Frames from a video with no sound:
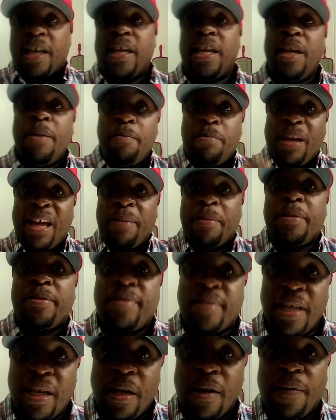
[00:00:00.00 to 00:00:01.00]
He didn't blame
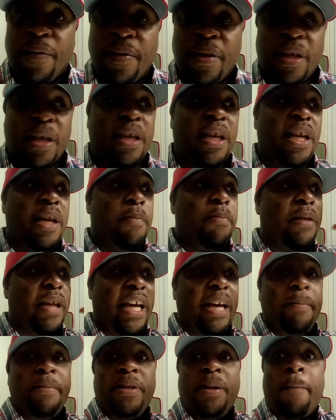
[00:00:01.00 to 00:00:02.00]
himself, he
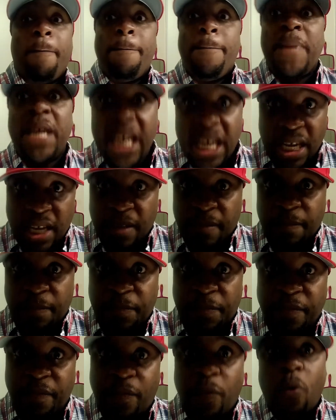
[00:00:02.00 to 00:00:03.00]
blamed me
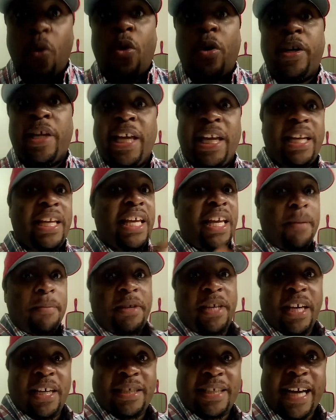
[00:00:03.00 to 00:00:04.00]
for getting
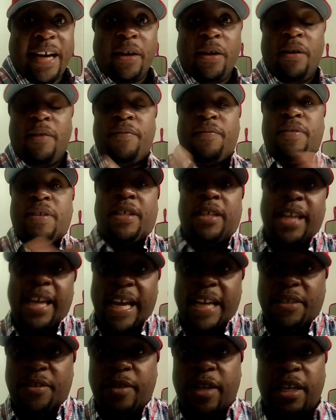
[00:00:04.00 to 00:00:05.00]
him kicked out of the
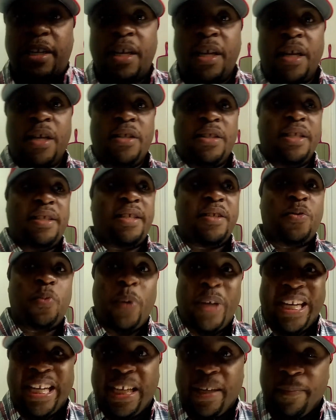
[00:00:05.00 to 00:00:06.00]
class, right? This
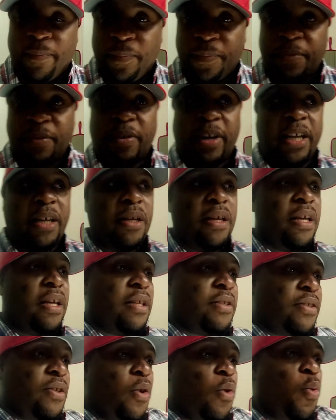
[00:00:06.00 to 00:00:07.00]
is Willie, right?
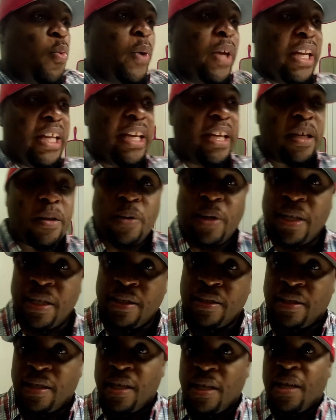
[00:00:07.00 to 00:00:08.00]
So Willie
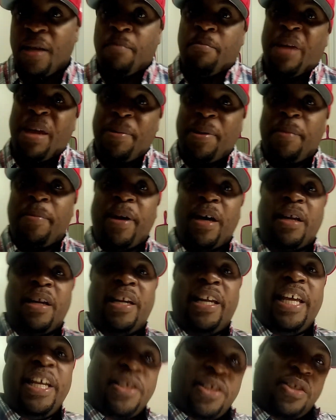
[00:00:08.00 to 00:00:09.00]
is maybe
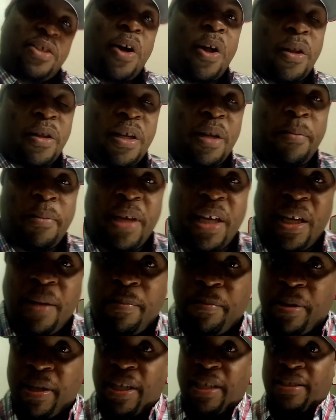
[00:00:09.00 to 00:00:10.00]
about an inch taller than
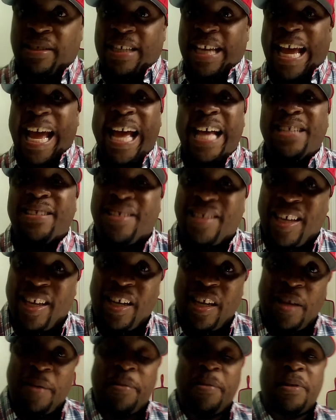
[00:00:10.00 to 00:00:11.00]
me, but he's as
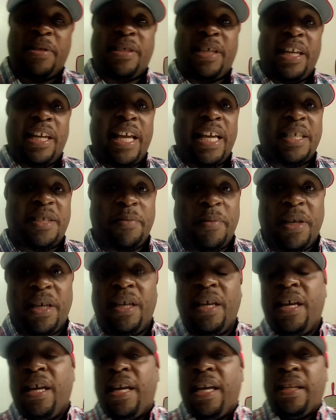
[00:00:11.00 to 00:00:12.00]
skinny as
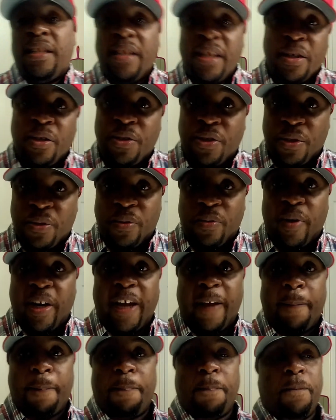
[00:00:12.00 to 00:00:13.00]
me, little dude,
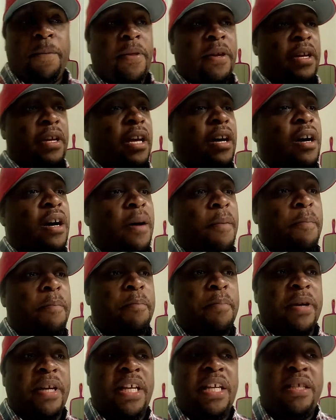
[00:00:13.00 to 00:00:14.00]
right?
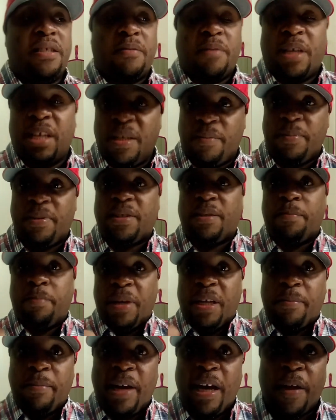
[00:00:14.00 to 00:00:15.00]
But he's
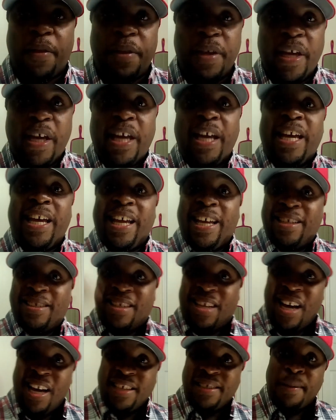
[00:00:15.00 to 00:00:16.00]
Mr. Big Mouth.
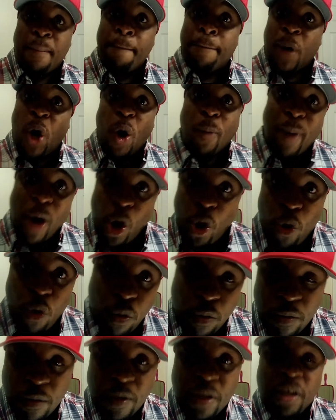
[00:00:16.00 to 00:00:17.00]
His cousin
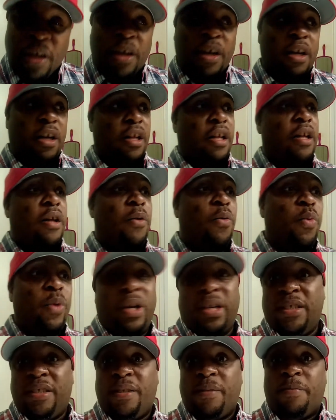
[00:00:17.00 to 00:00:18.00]
Bobo
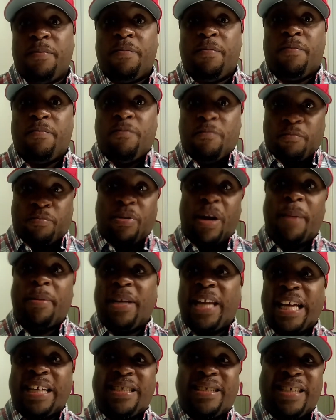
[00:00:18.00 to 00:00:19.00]
was
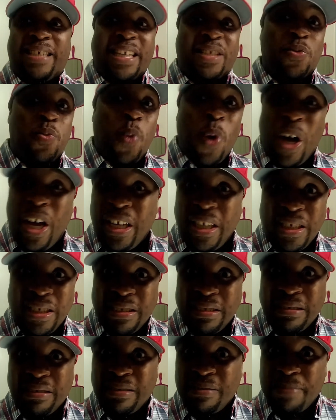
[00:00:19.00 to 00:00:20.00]
probably like
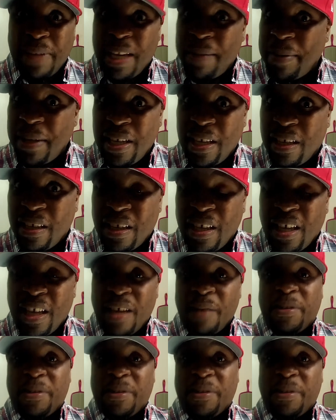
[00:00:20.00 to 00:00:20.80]
6'1", maybe.